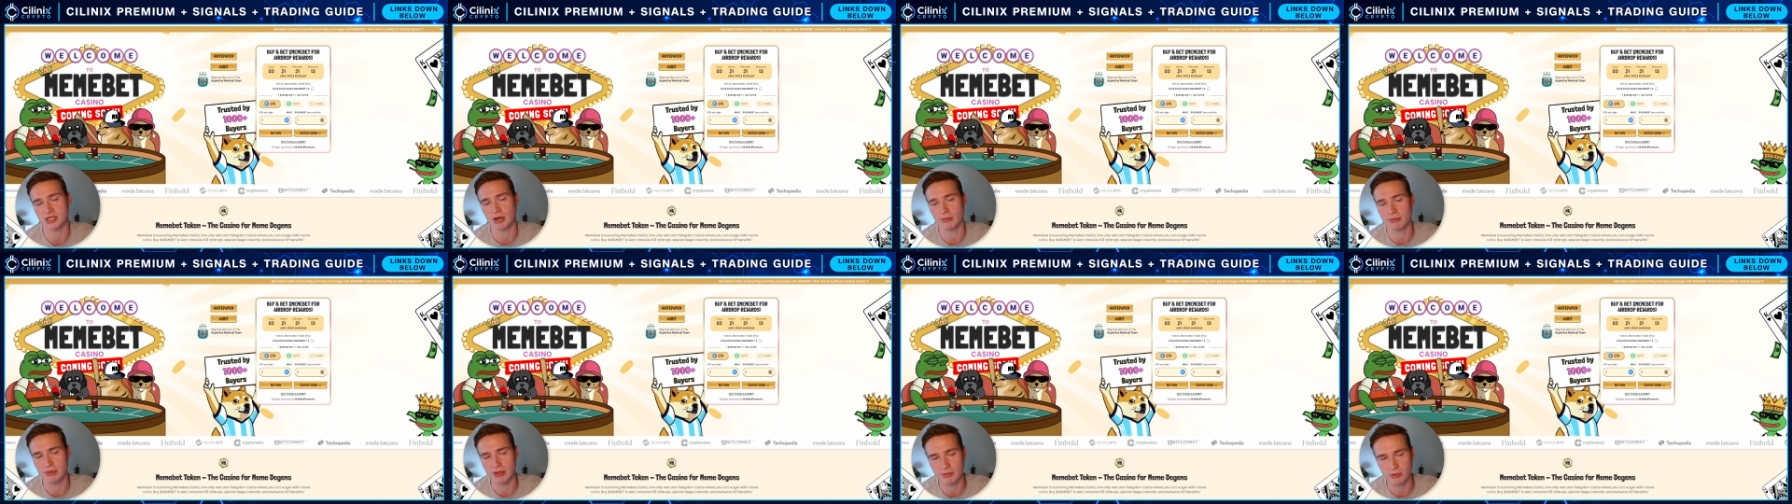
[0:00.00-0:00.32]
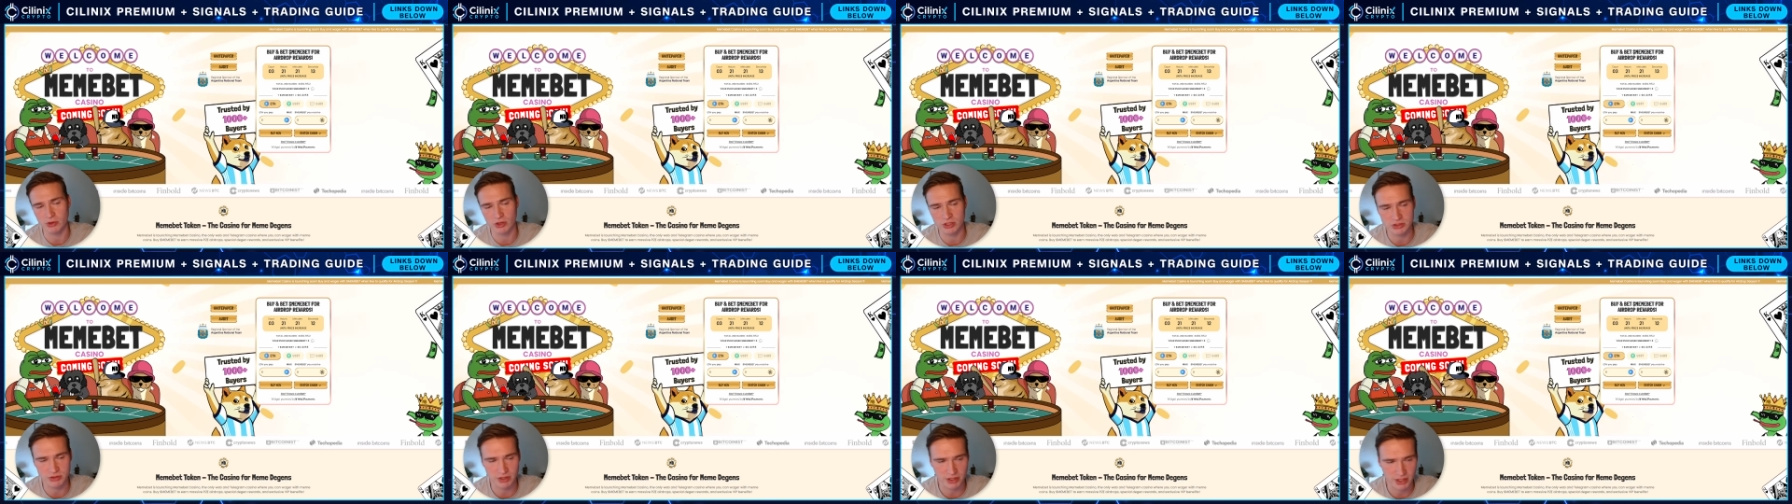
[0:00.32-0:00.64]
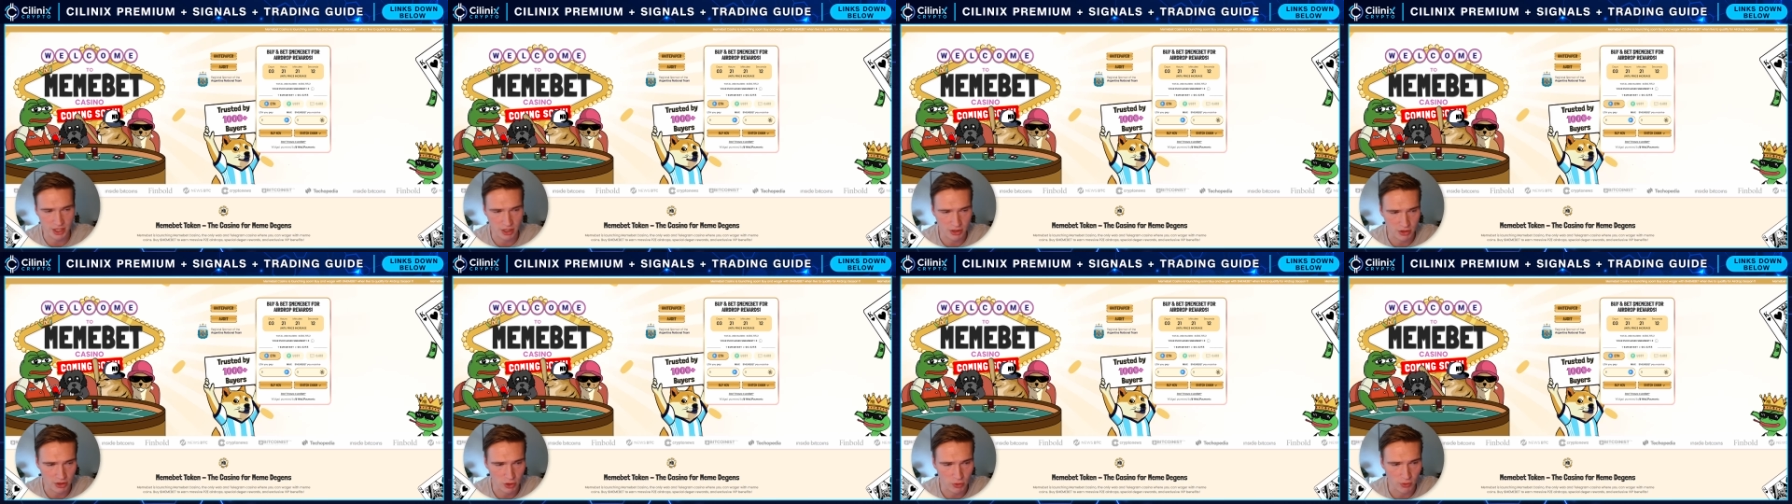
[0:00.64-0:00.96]
Now meme coins right
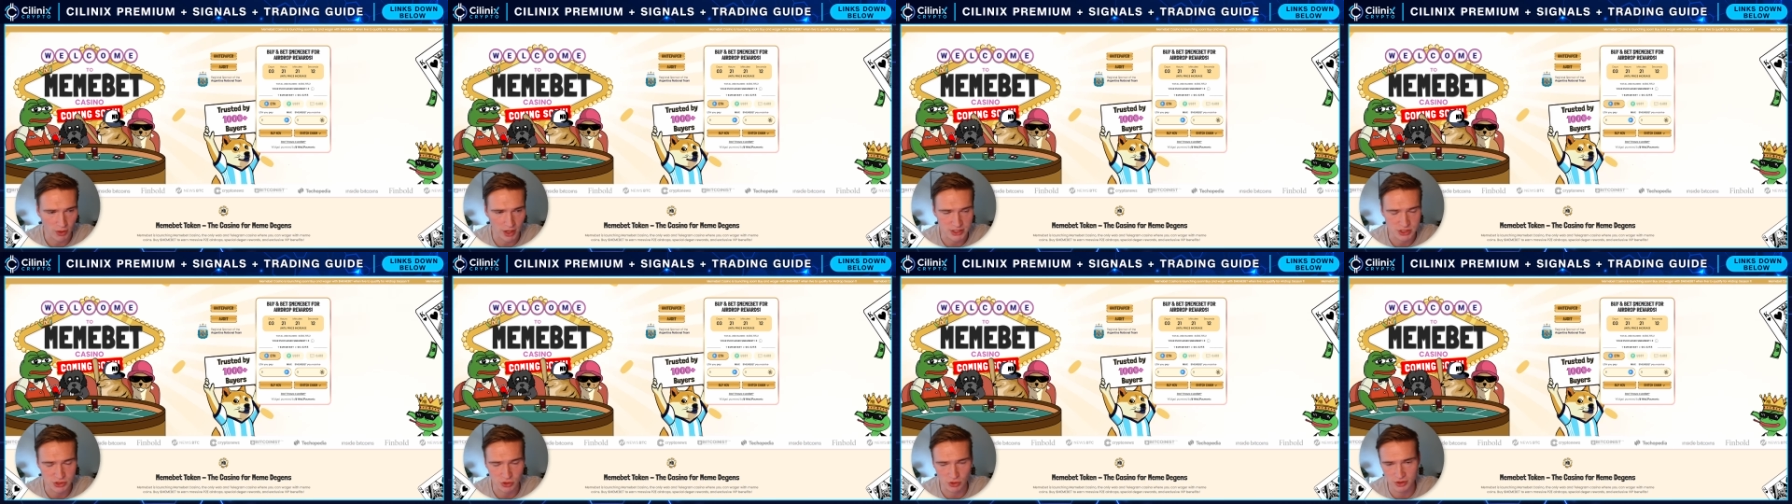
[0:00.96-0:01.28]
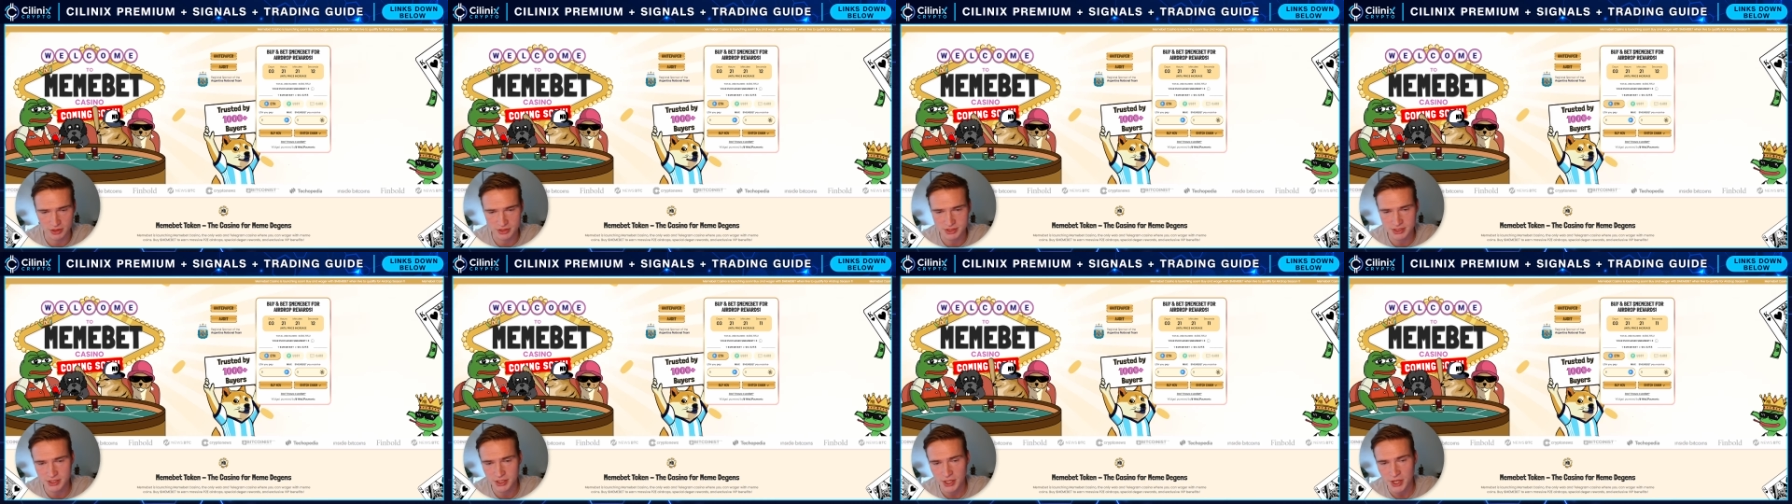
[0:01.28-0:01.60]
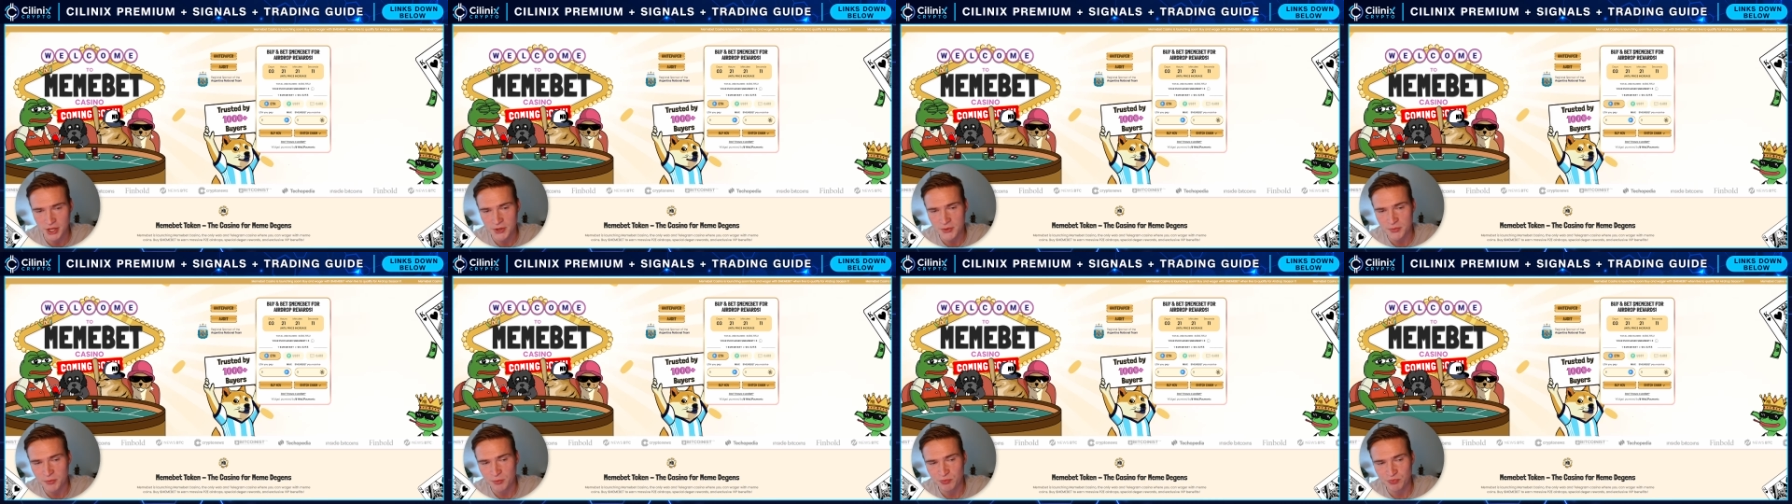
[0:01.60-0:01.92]
now are quite hot.
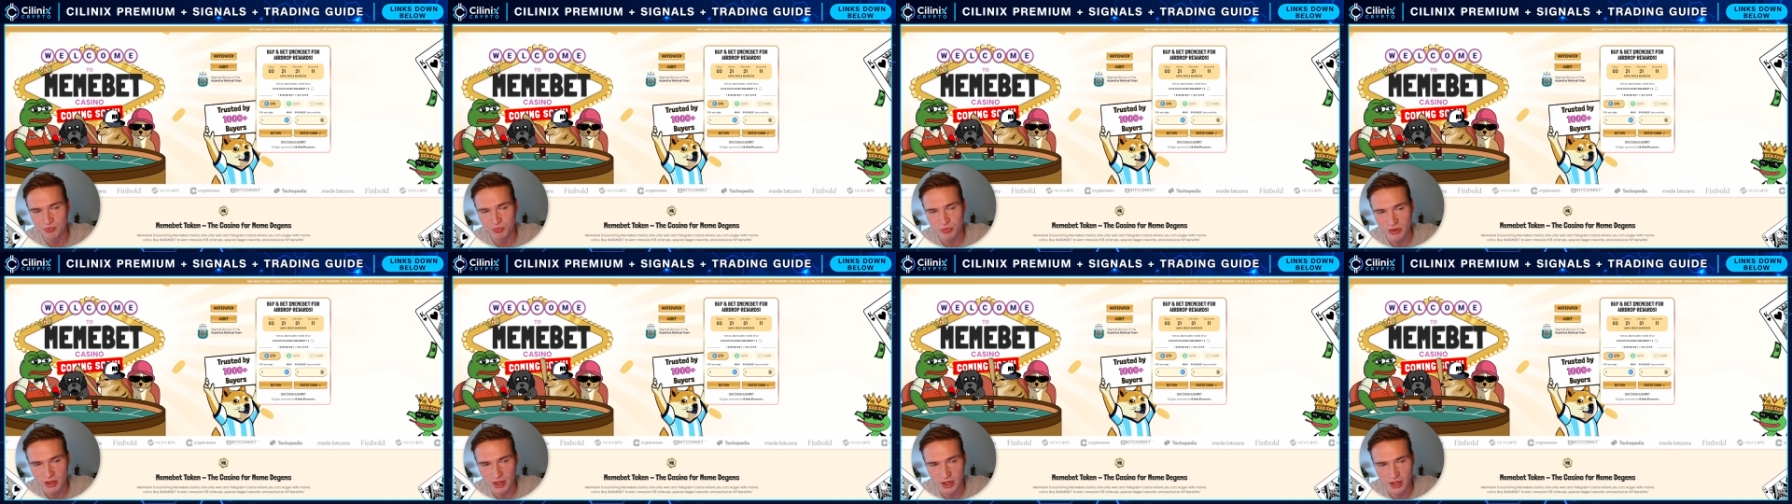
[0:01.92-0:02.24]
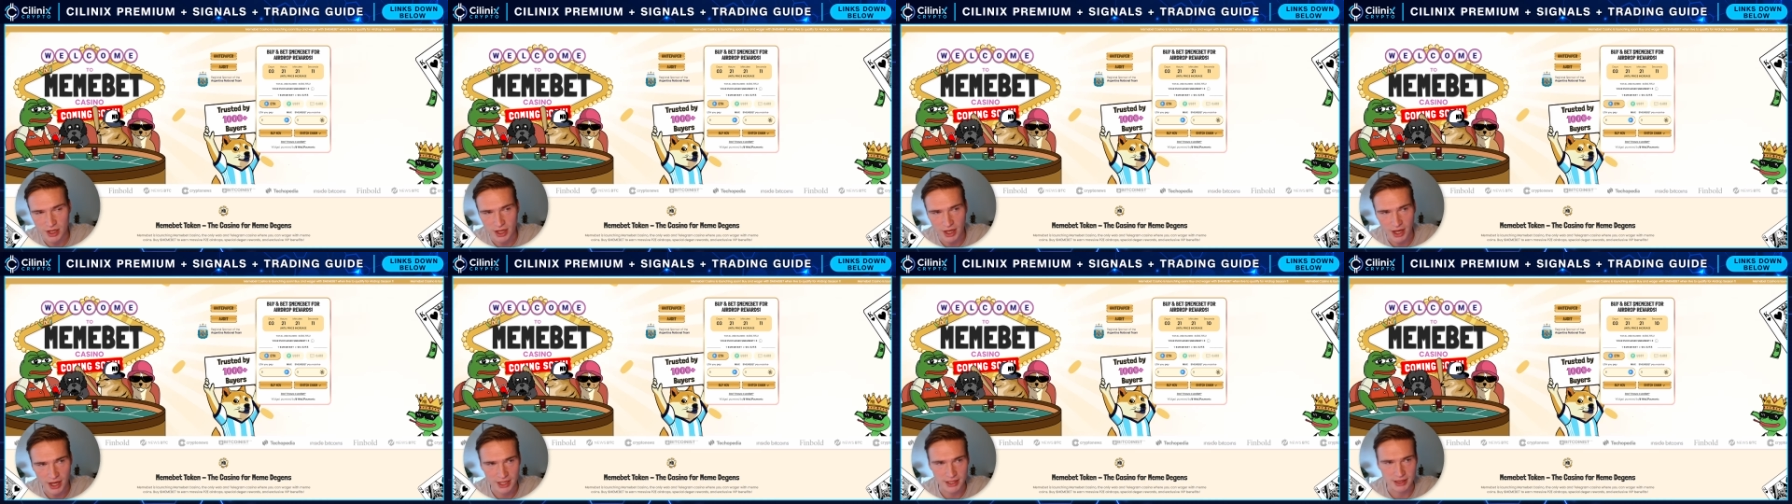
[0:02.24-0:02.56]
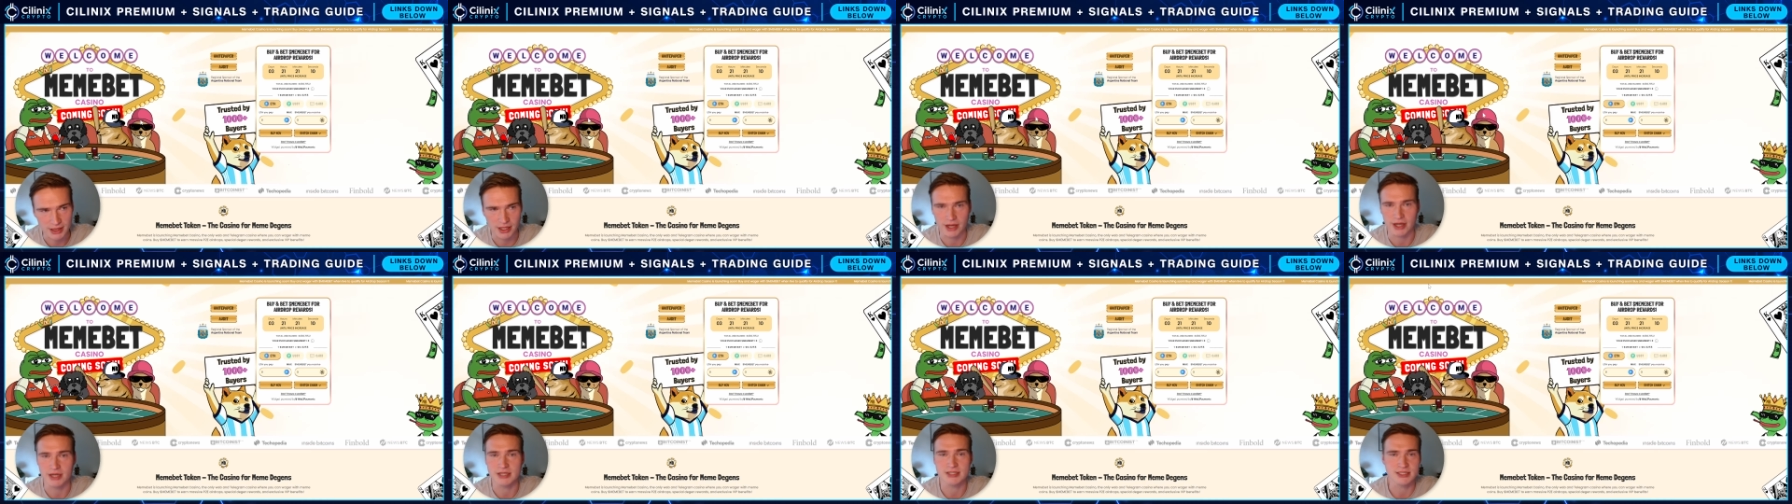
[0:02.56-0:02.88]
Uh,
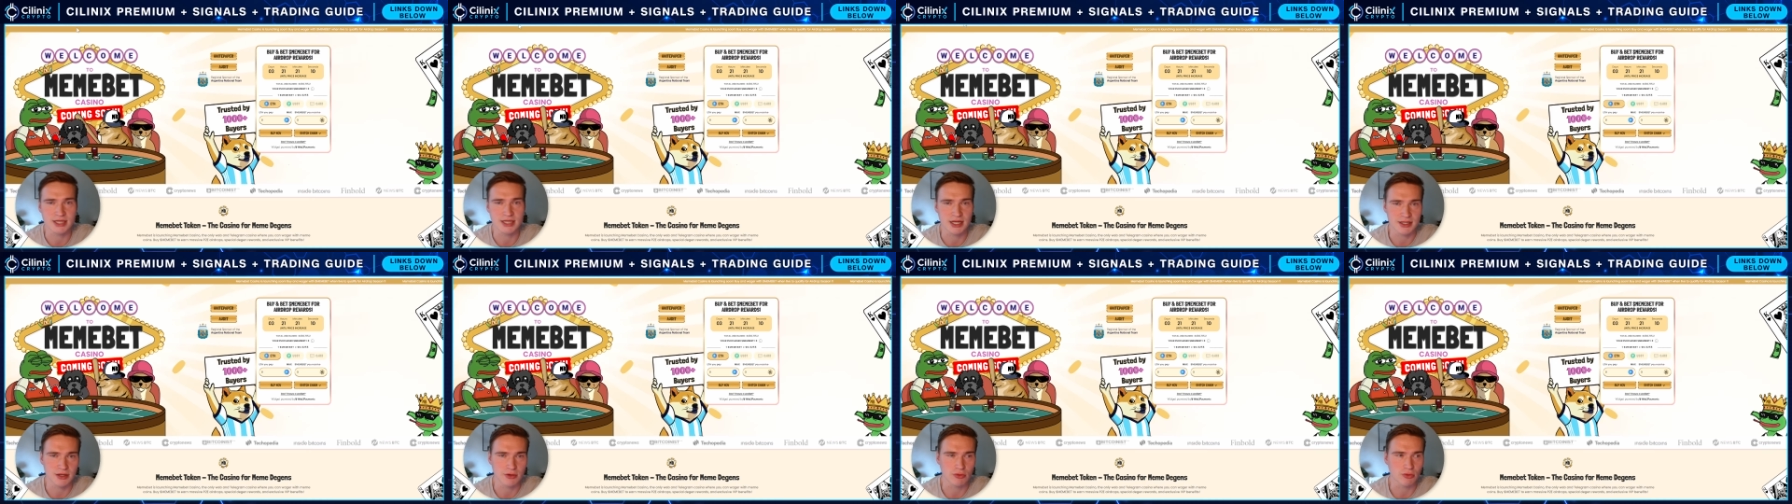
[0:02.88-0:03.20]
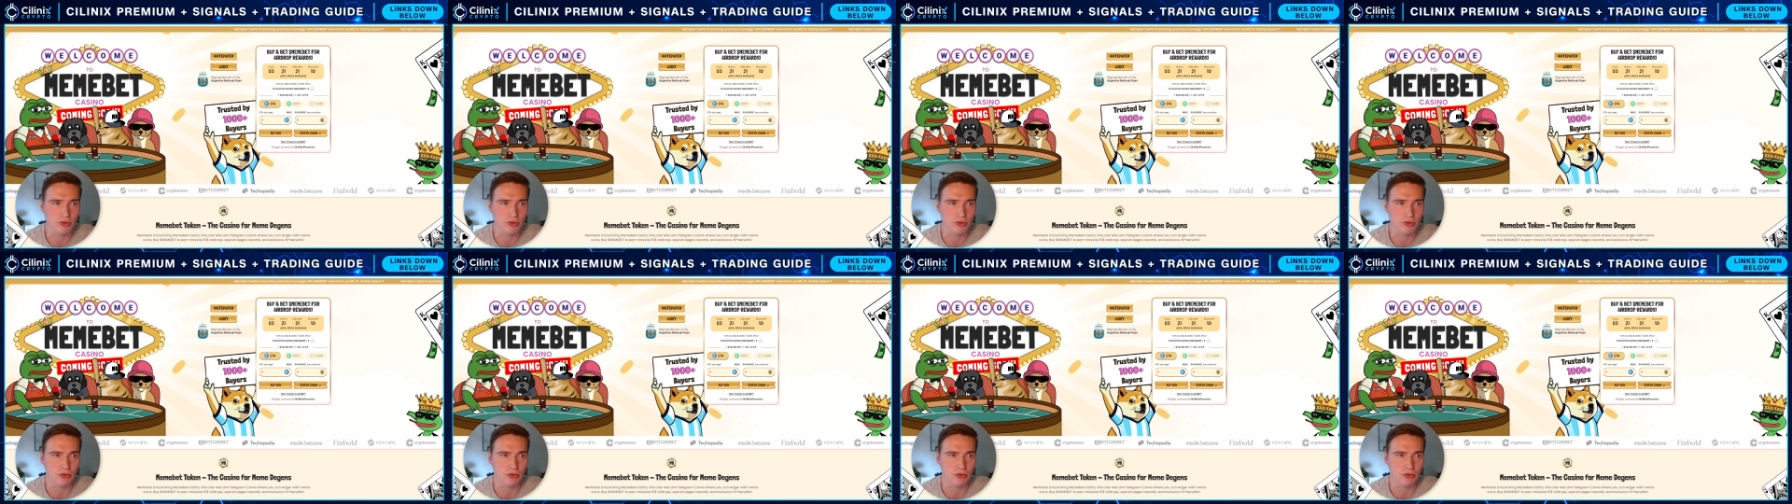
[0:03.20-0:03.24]
and like I said, they're